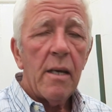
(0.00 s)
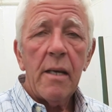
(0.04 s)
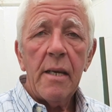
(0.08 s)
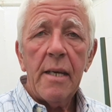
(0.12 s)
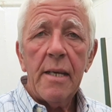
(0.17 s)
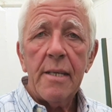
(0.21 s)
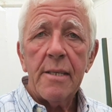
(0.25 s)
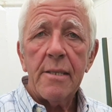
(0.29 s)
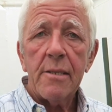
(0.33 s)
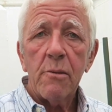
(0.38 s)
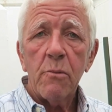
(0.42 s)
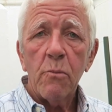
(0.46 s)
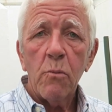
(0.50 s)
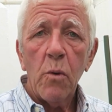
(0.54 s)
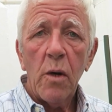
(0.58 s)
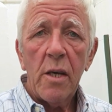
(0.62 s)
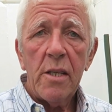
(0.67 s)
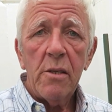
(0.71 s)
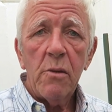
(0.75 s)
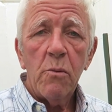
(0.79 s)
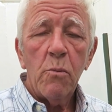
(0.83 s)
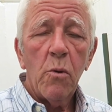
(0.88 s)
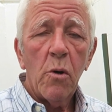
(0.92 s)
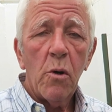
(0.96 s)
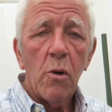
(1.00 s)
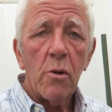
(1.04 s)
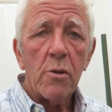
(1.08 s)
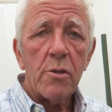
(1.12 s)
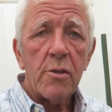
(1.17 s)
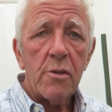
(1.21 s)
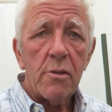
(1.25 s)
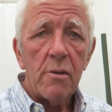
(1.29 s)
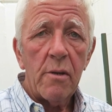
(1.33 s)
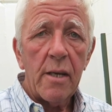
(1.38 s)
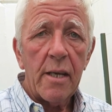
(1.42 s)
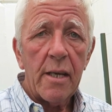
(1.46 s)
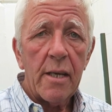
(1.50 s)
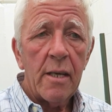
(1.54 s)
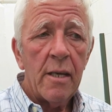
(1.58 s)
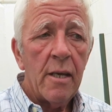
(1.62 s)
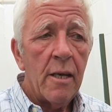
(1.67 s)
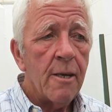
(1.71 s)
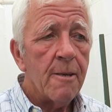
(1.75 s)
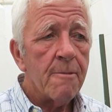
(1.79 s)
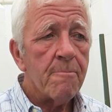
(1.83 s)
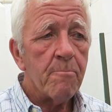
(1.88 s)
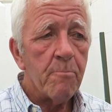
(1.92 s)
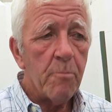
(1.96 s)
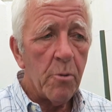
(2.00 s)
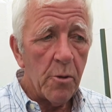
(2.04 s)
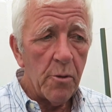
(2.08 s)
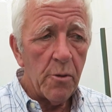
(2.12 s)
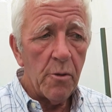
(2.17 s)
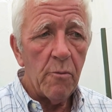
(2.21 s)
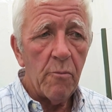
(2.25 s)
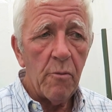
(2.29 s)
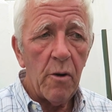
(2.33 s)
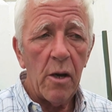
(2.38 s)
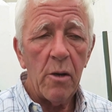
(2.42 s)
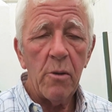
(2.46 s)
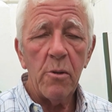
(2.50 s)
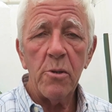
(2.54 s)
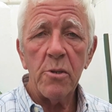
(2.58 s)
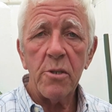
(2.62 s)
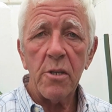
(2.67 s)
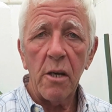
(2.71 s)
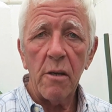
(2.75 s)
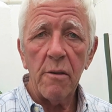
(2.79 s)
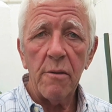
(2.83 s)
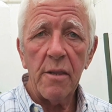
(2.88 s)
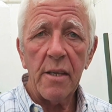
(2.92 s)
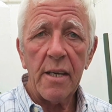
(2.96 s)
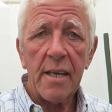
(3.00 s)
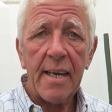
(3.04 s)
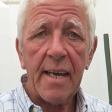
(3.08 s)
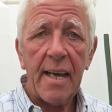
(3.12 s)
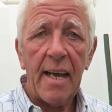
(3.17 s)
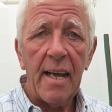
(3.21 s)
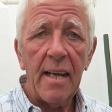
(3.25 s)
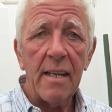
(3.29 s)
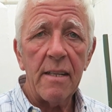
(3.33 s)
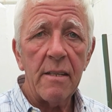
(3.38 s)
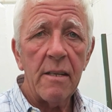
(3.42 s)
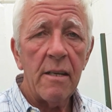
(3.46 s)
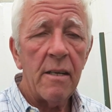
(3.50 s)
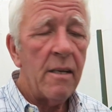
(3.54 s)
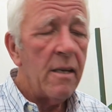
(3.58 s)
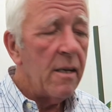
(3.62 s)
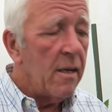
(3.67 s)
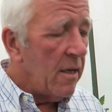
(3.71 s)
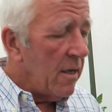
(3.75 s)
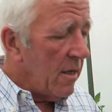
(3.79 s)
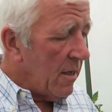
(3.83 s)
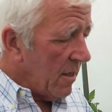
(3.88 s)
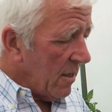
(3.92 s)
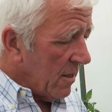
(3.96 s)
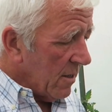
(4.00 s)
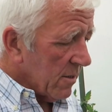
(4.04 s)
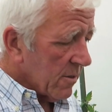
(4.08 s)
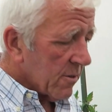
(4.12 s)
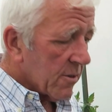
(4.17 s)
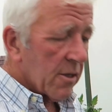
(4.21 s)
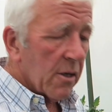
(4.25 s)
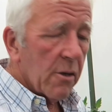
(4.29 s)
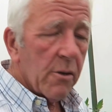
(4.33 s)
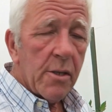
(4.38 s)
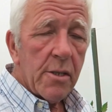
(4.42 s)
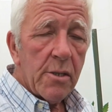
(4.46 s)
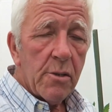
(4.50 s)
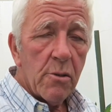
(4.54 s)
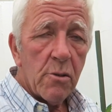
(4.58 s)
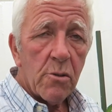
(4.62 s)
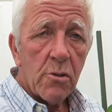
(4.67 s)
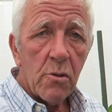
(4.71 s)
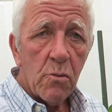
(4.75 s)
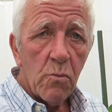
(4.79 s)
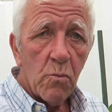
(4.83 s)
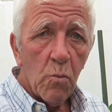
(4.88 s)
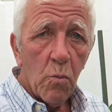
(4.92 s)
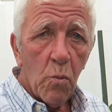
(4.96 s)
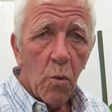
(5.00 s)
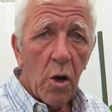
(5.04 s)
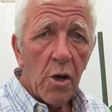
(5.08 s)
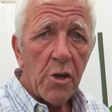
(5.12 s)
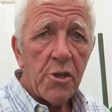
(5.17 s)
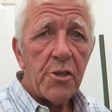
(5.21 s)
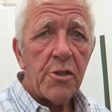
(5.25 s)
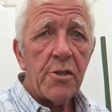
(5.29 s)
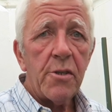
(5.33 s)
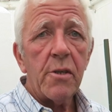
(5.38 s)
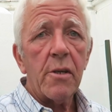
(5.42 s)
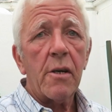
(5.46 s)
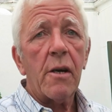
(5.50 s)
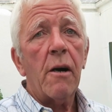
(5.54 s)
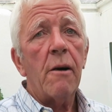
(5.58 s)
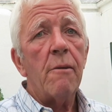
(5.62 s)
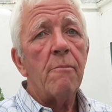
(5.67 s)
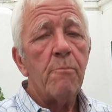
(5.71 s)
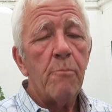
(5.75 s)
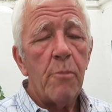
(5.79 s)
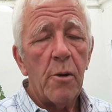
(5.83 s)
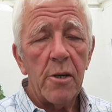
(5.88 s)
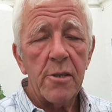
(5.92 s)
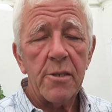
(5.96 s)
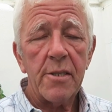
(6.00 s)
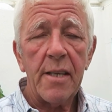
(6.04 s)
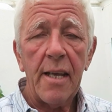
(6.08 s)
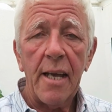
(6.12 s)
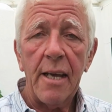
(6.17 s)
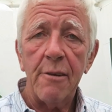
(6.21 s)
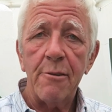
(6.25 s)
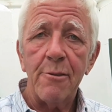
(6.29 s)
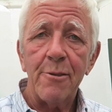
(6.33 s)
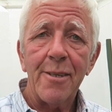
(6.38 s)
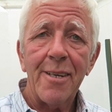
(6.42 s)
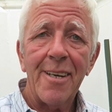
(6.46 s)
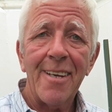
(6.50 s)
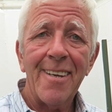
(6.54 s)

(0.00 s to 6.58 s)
is when you're watering, put the rose on the can so it doesn't wash the compost out.